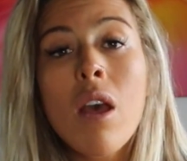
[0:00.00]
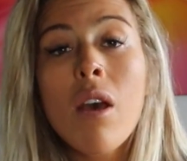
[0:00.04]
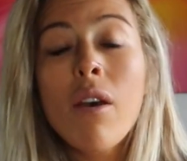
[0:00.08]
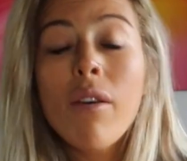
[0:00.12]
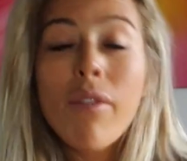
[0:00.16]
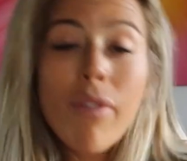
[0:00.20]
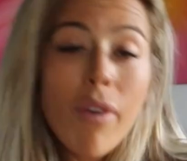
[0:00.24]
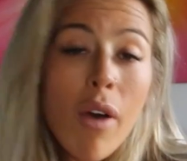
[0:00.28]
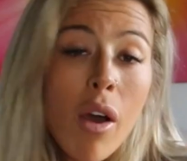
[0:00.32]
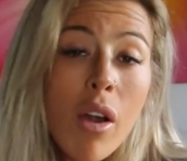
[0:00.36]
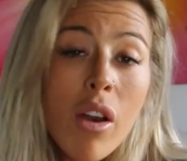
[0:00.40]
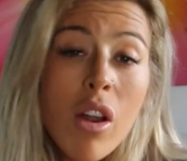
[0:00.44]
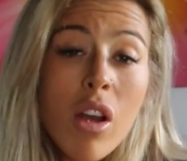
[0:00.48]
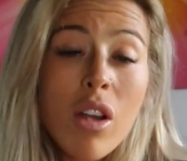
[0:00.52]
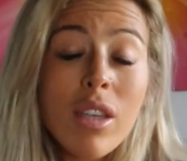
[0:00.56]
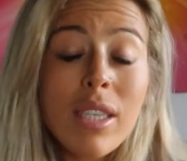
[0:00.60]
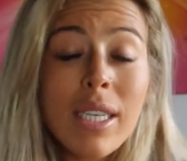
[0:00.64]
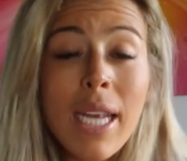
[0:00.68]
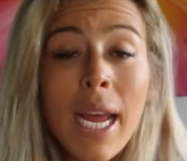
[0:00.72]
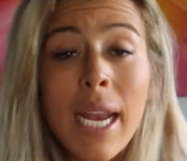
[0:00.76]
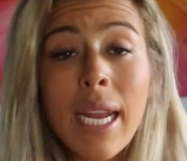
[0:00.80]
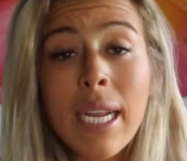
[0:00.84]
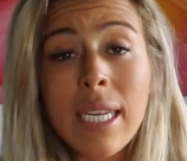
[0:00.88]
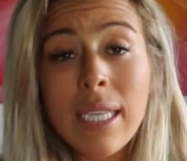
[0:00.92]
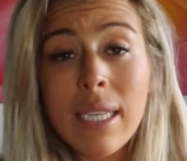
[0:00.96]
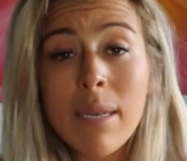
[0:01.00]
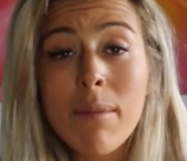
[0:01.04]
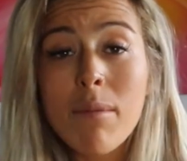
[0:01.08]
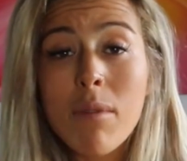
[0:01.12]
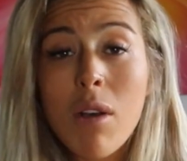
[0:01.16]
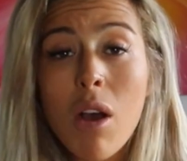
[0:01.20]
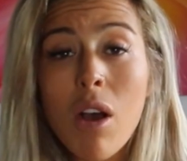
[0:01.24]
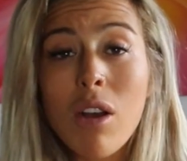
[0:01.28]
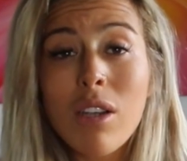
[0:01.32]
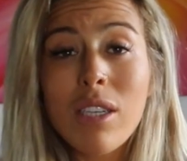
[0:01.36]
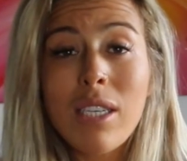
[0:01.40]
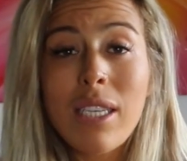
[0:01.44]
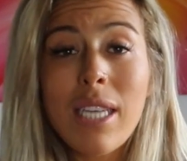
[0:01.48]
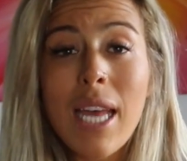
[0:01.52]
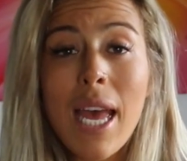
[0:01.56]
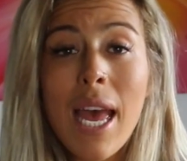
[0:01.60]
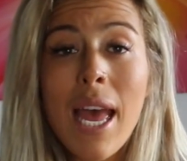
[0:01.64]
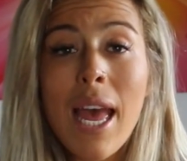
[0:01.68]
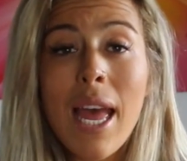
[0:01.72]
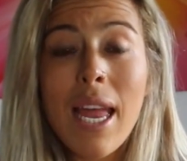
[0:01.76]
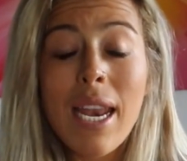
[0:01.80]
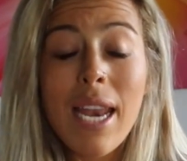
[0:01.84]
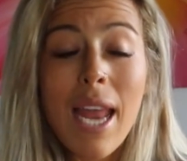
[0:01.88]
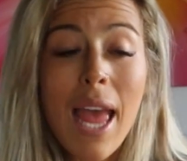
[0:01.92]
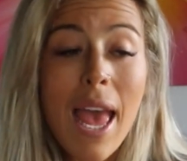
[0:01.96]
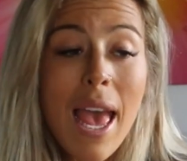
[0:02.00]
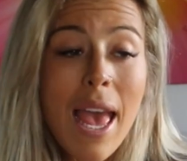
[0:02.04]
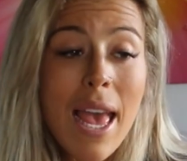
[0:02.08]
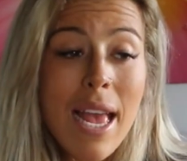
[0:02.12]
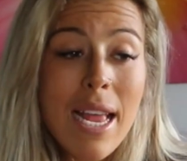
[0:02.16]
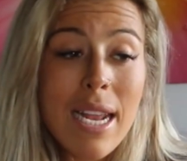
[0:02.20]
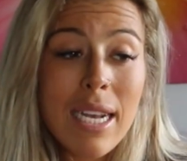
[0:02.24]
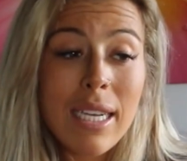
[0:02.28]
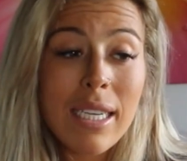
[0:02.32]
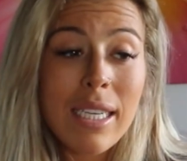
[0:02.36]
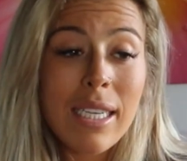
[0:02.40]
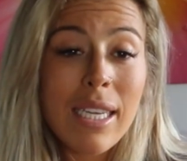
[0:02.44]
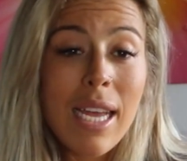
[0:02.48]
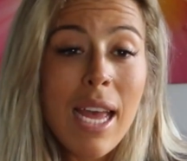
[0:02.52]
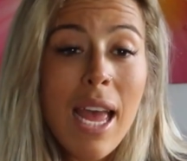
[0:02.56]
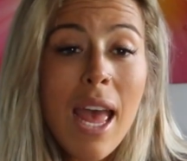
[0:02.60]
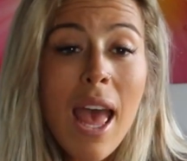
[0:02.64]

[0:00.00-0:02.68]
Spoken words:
photos, getting some content, and